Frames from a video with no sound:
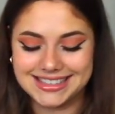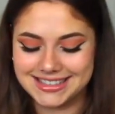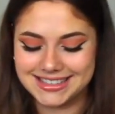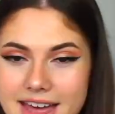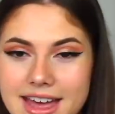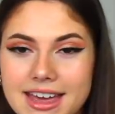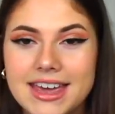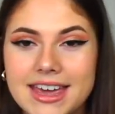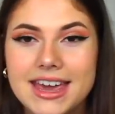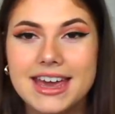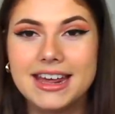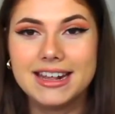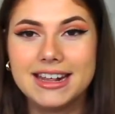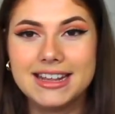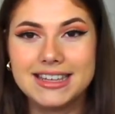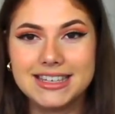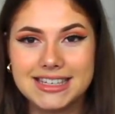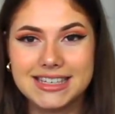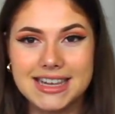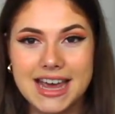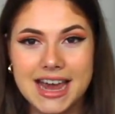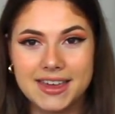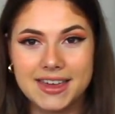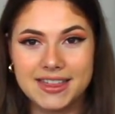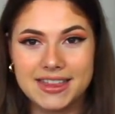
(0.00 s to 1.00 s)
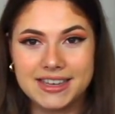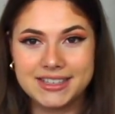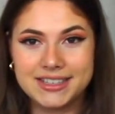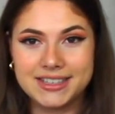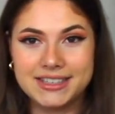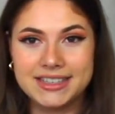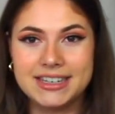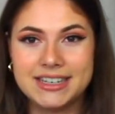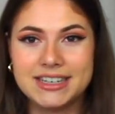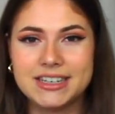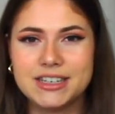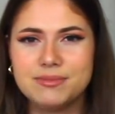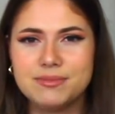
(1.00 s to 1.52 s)
Again, it's like this
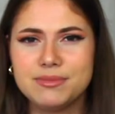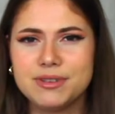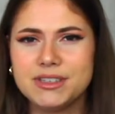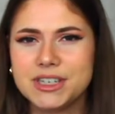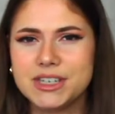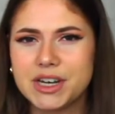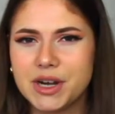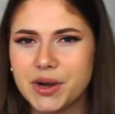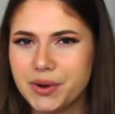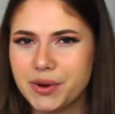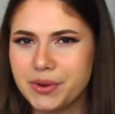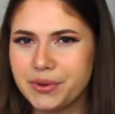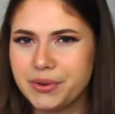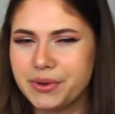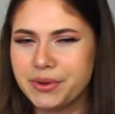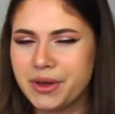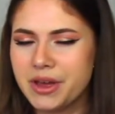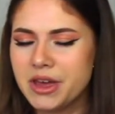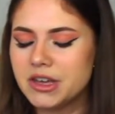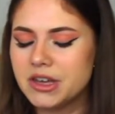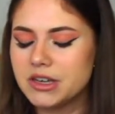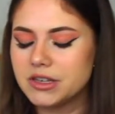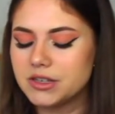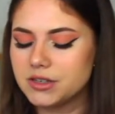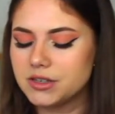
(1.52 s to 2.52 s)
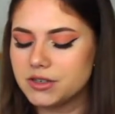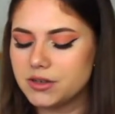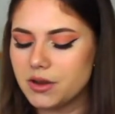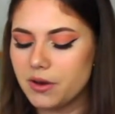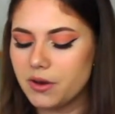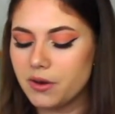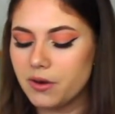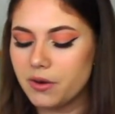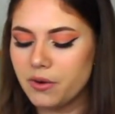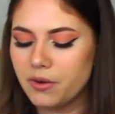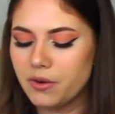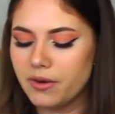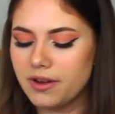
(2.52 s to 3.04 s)
knitted material,
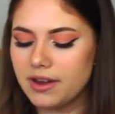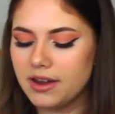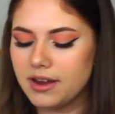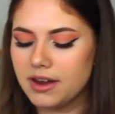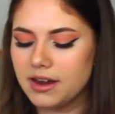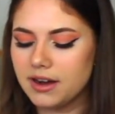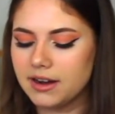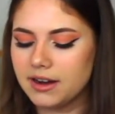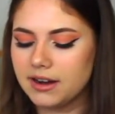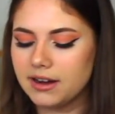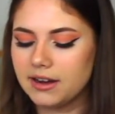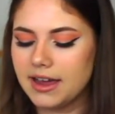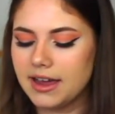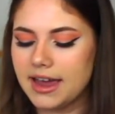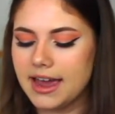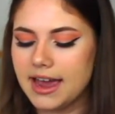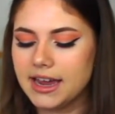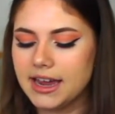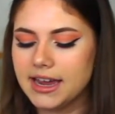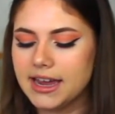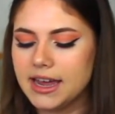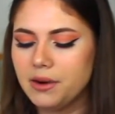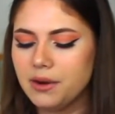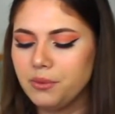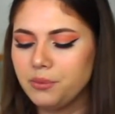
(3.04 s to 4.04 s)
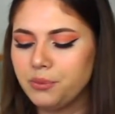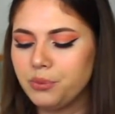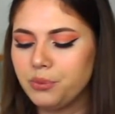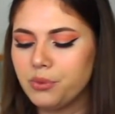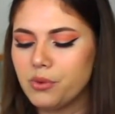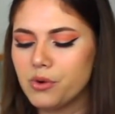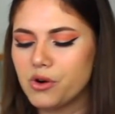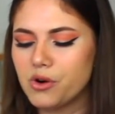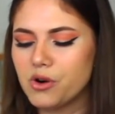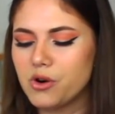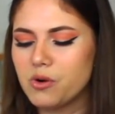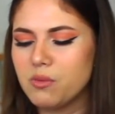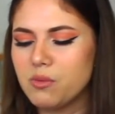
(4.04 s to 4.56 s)
so it can get
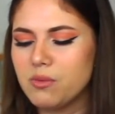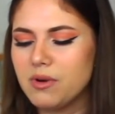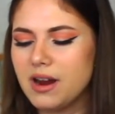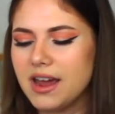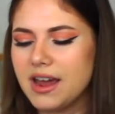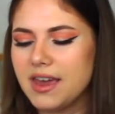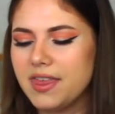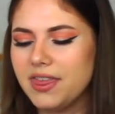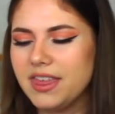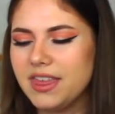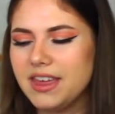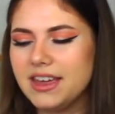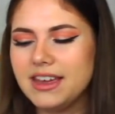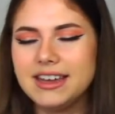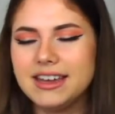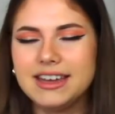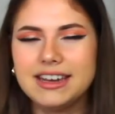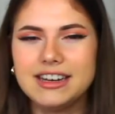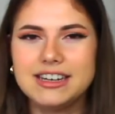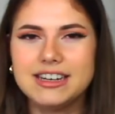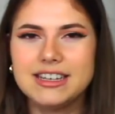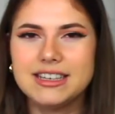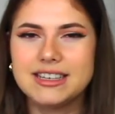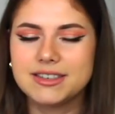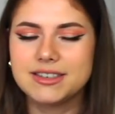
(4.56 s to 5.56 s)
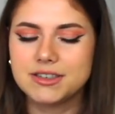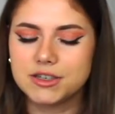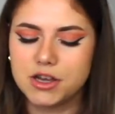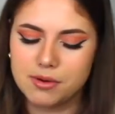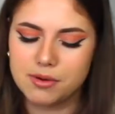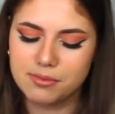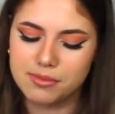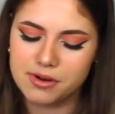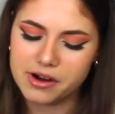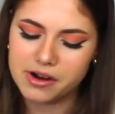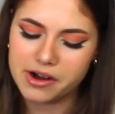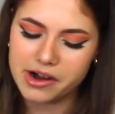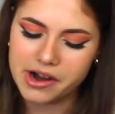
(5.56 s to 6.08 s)
warm, I think, in the
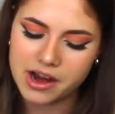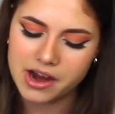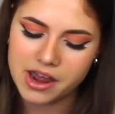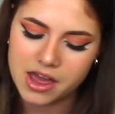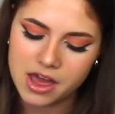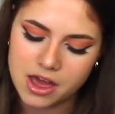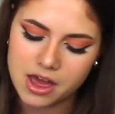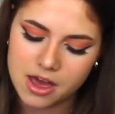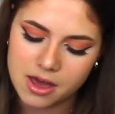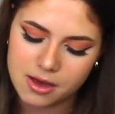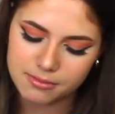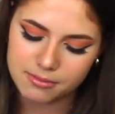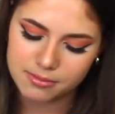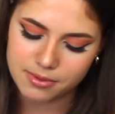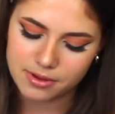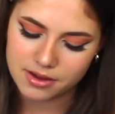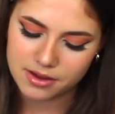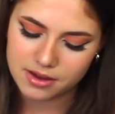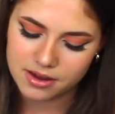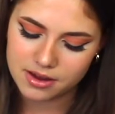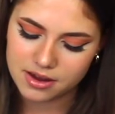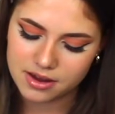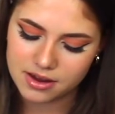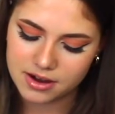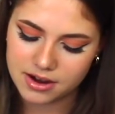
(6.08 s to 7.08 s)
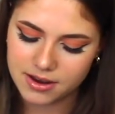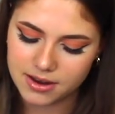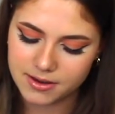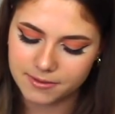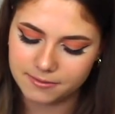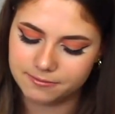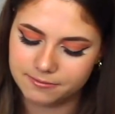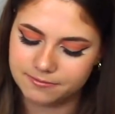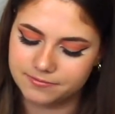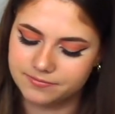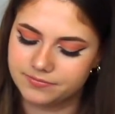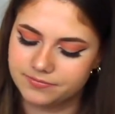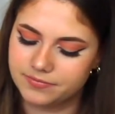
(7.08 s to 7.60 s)
summer, but
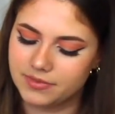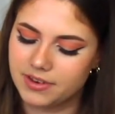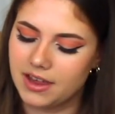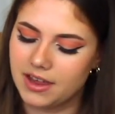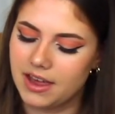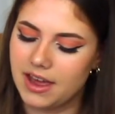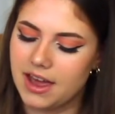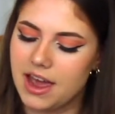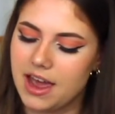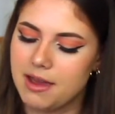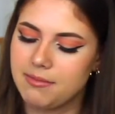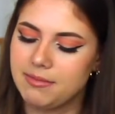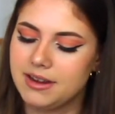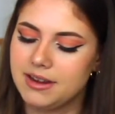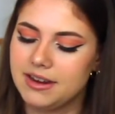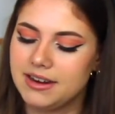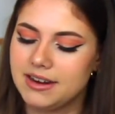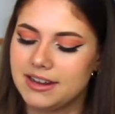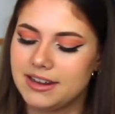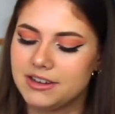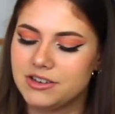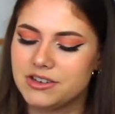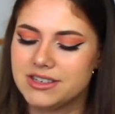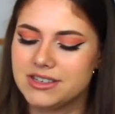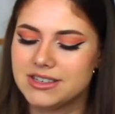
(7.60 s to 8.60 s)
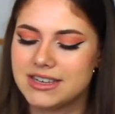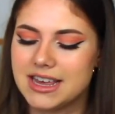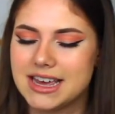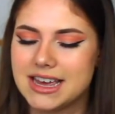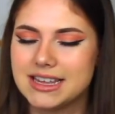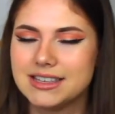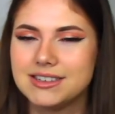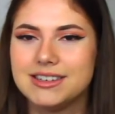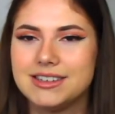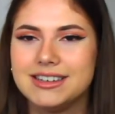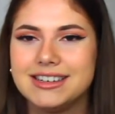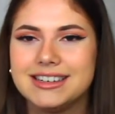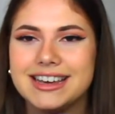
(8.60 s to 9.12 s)
I mean, I just had
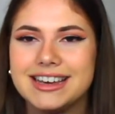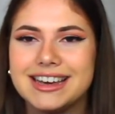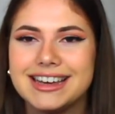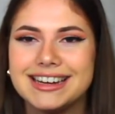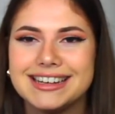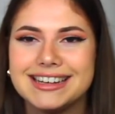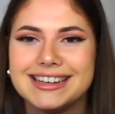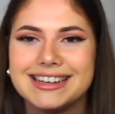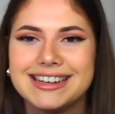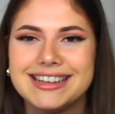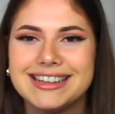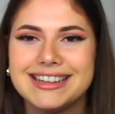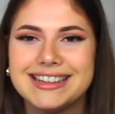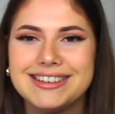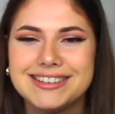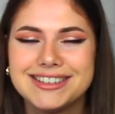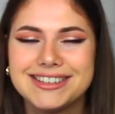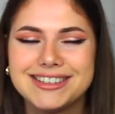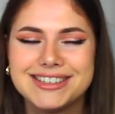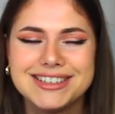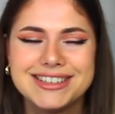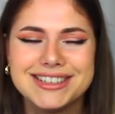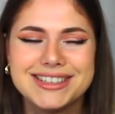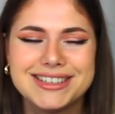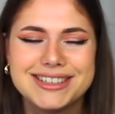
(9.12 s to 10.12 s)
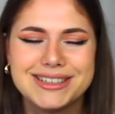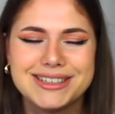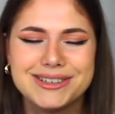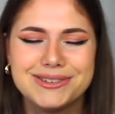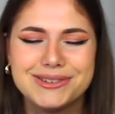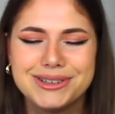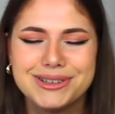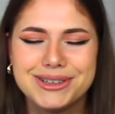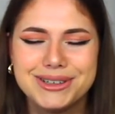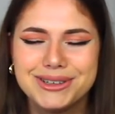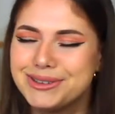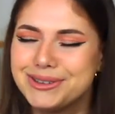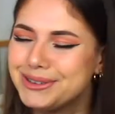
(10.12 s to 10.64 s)
to get it. It looks just so
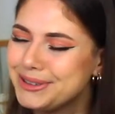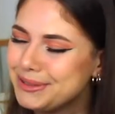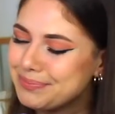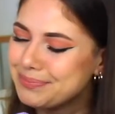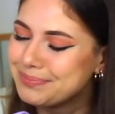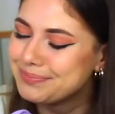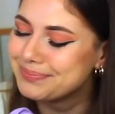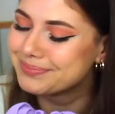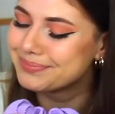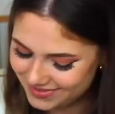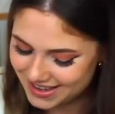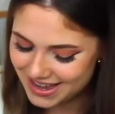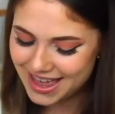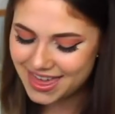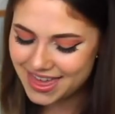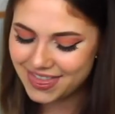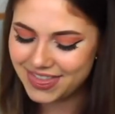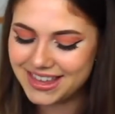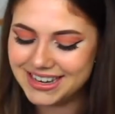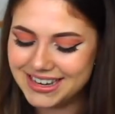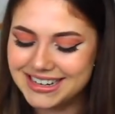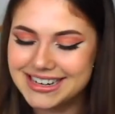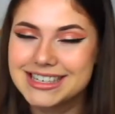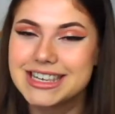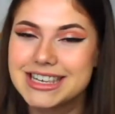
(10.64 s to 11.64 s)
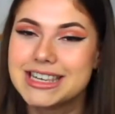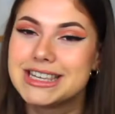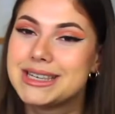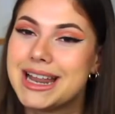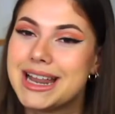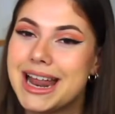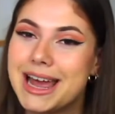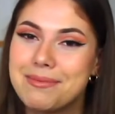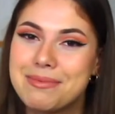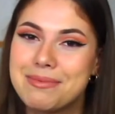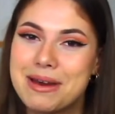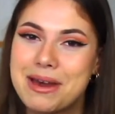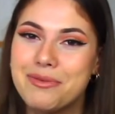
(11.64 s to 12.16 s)
cute. I think this is
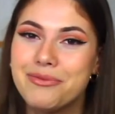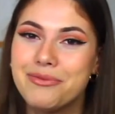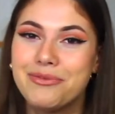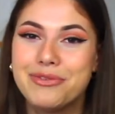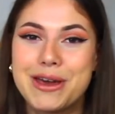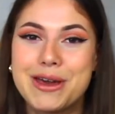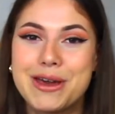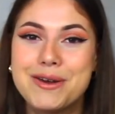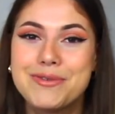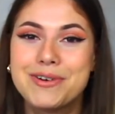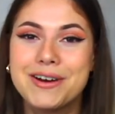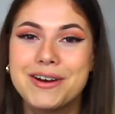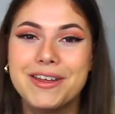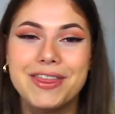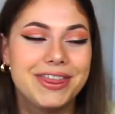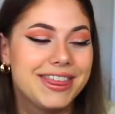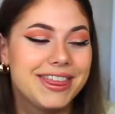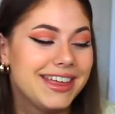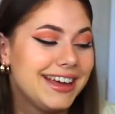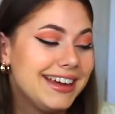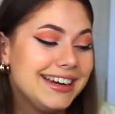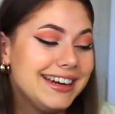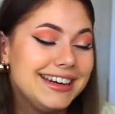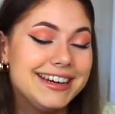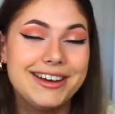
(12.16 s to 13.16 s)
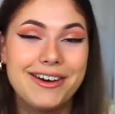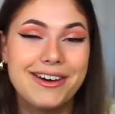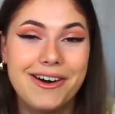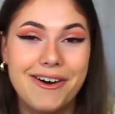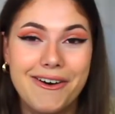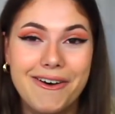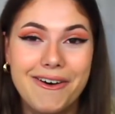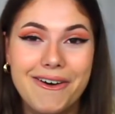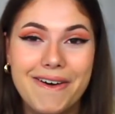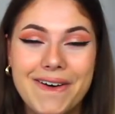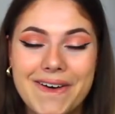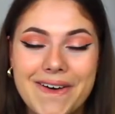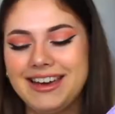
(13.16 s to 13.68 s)
like my favorite thing in the
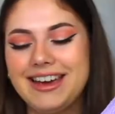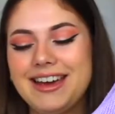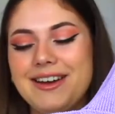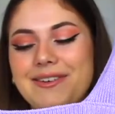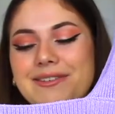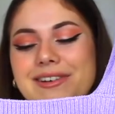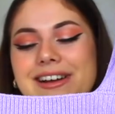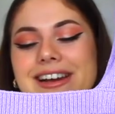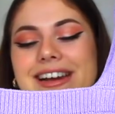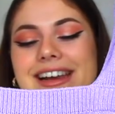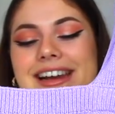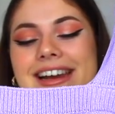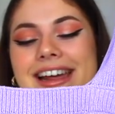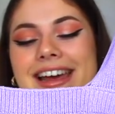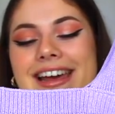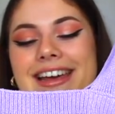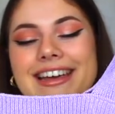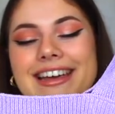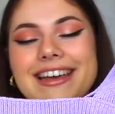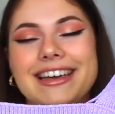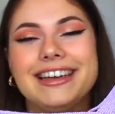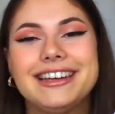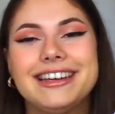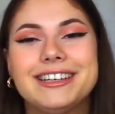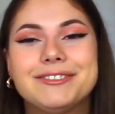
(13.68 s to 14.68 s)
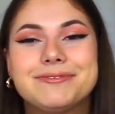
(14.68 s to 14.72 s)
haul. I really like it.